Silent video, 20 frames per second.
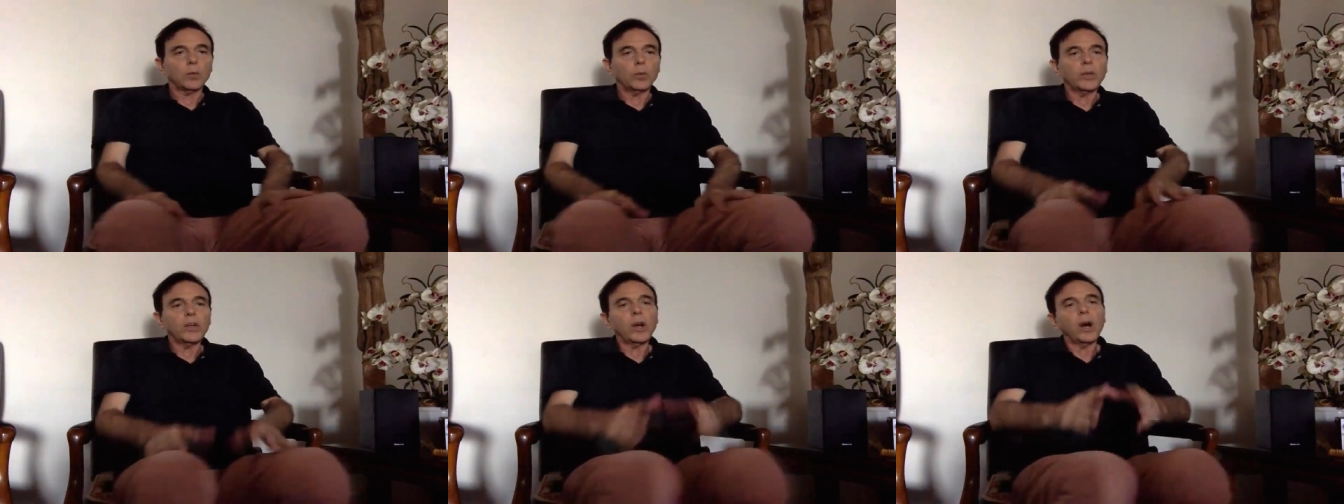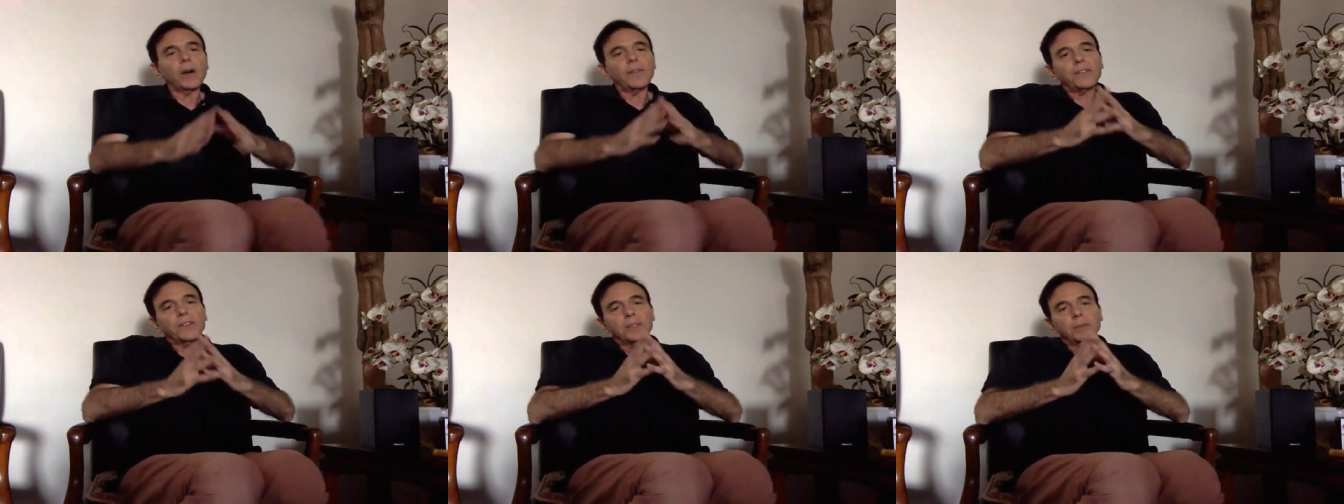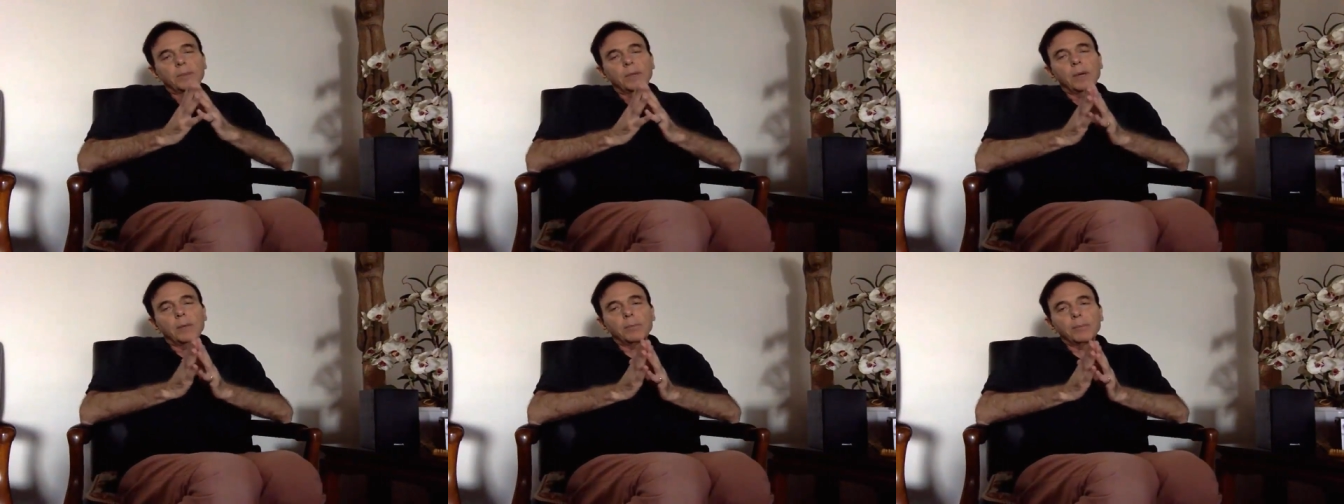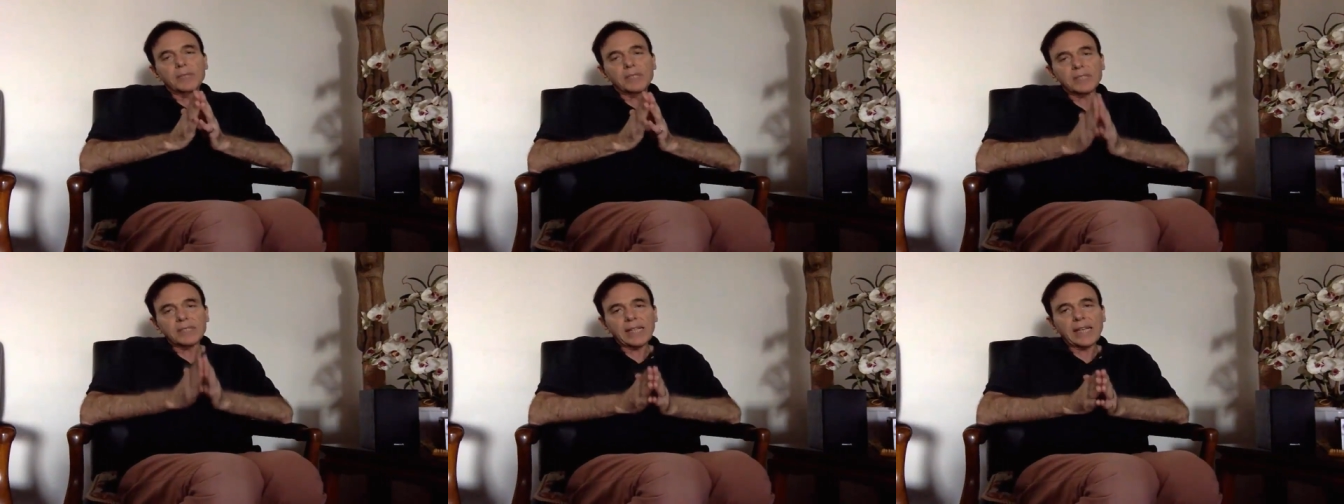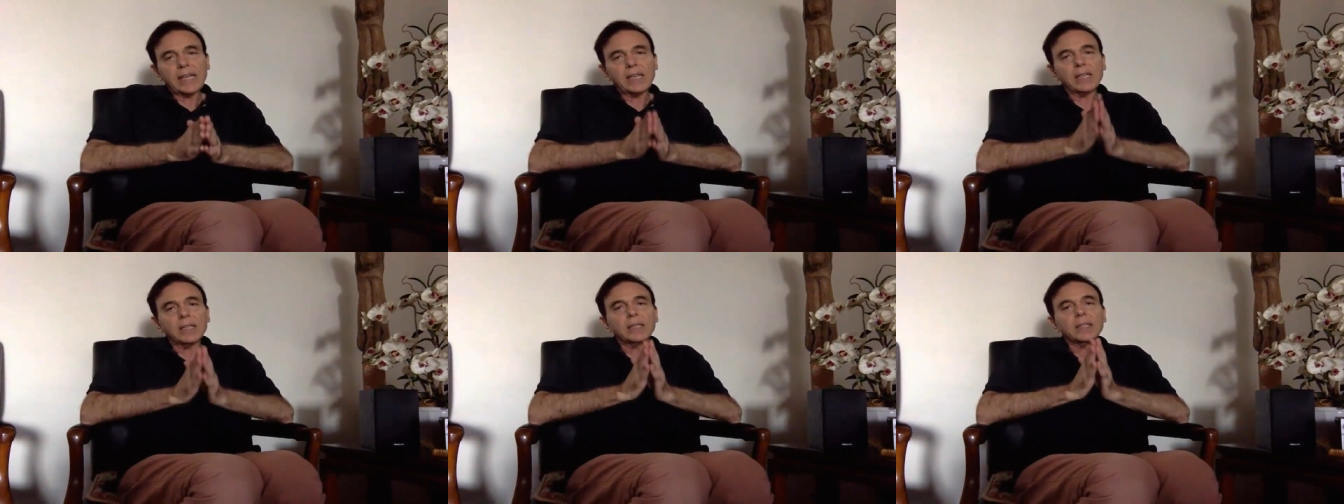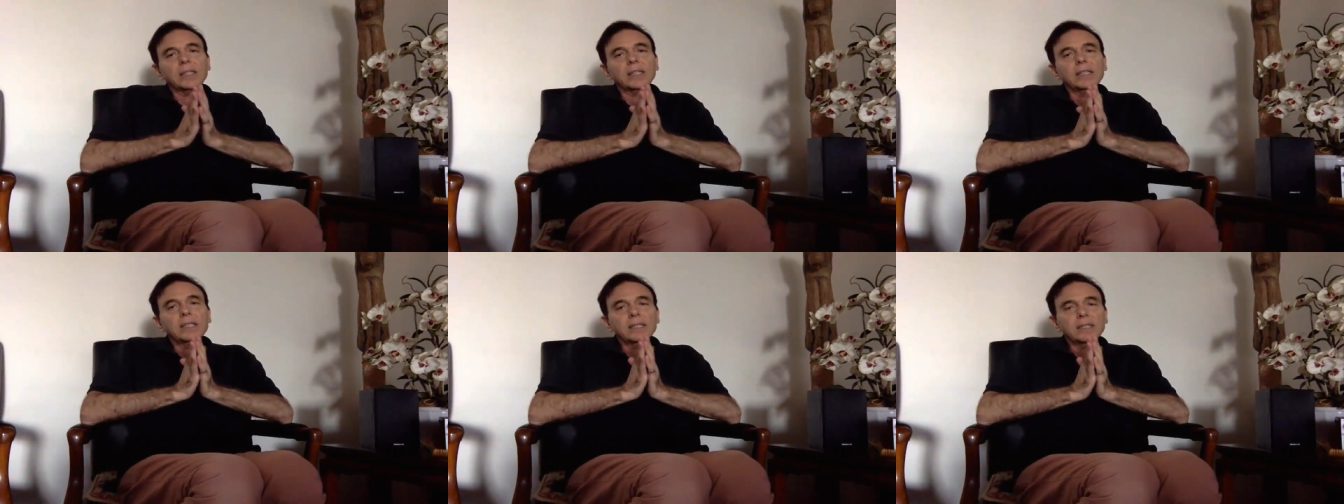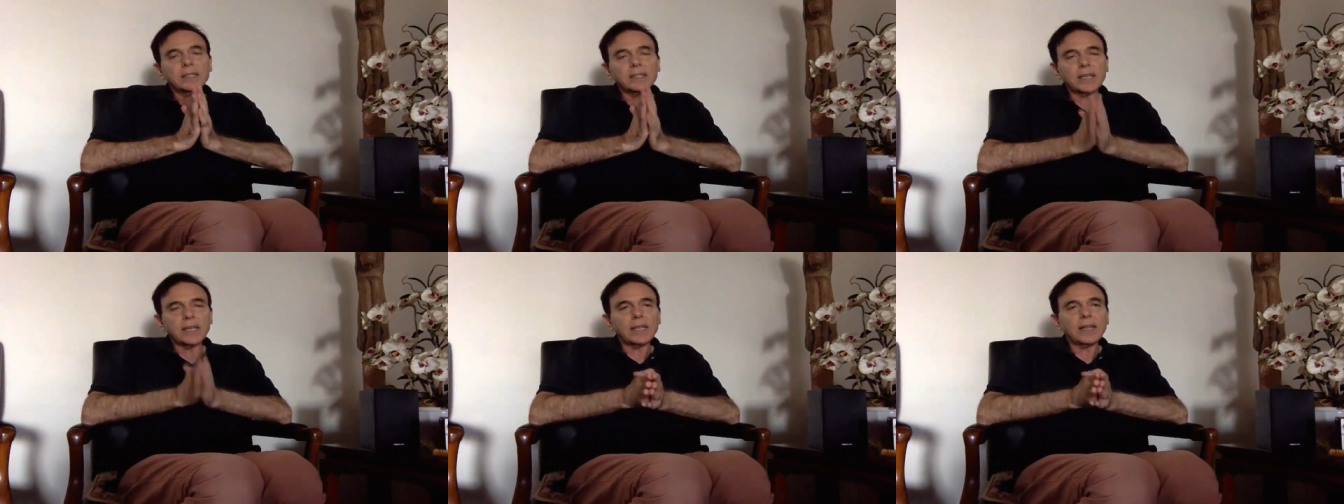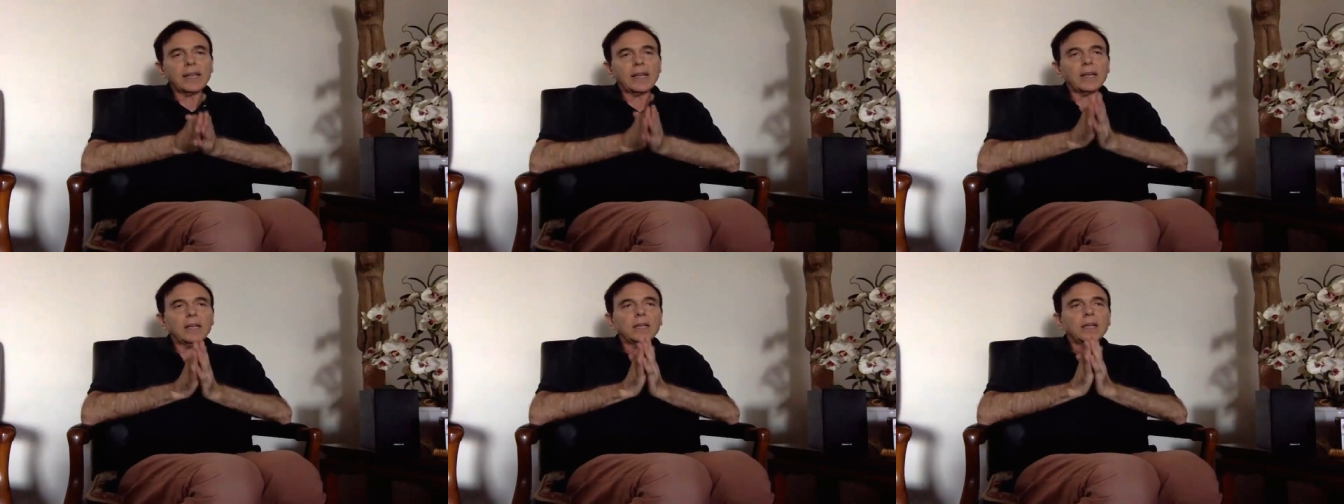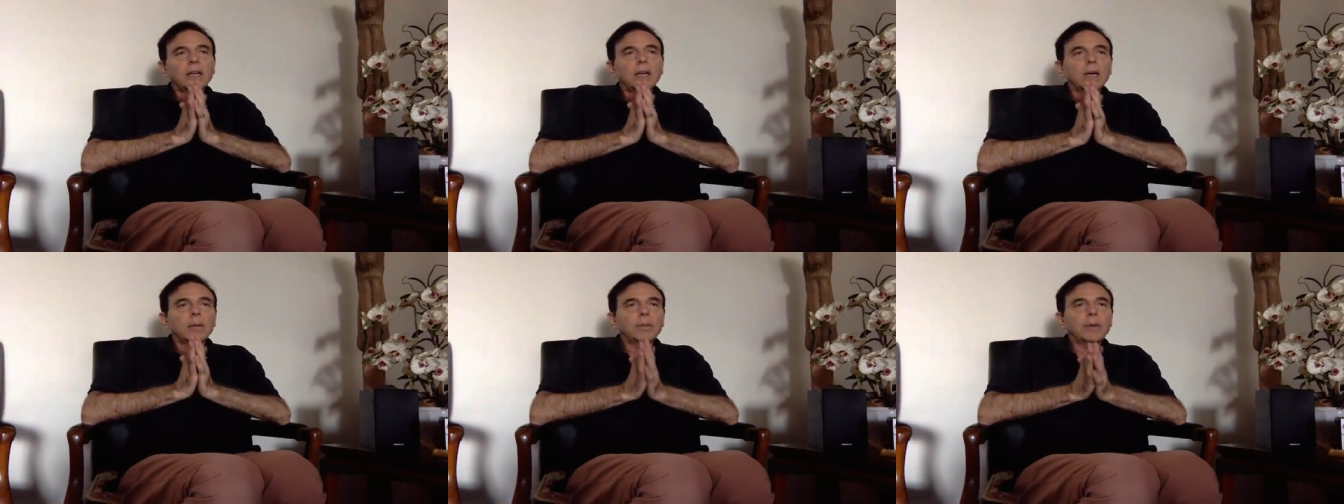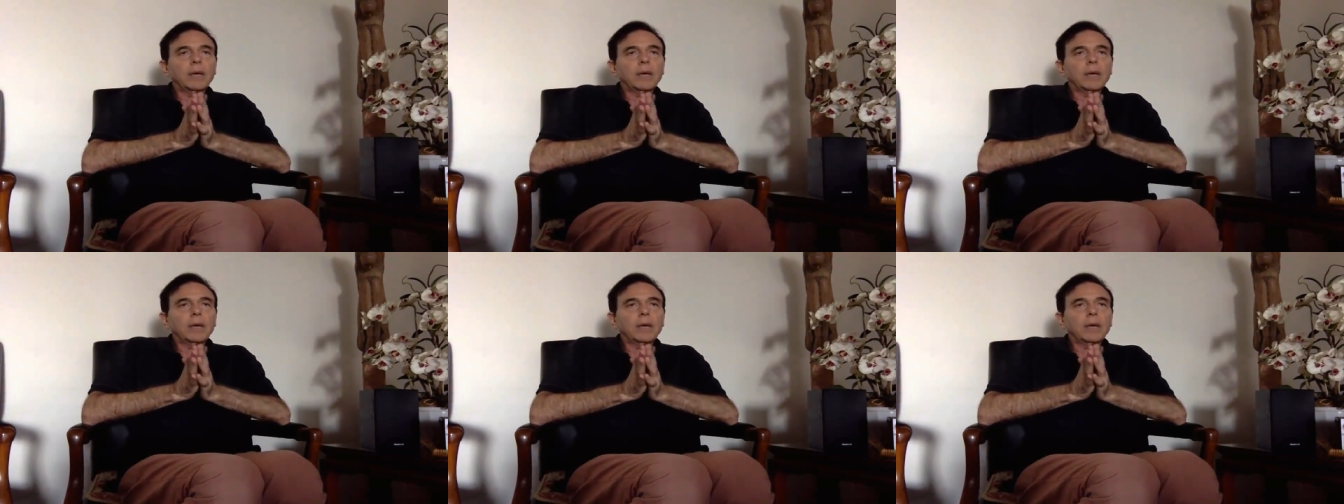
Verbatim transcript: We often mistakenly say that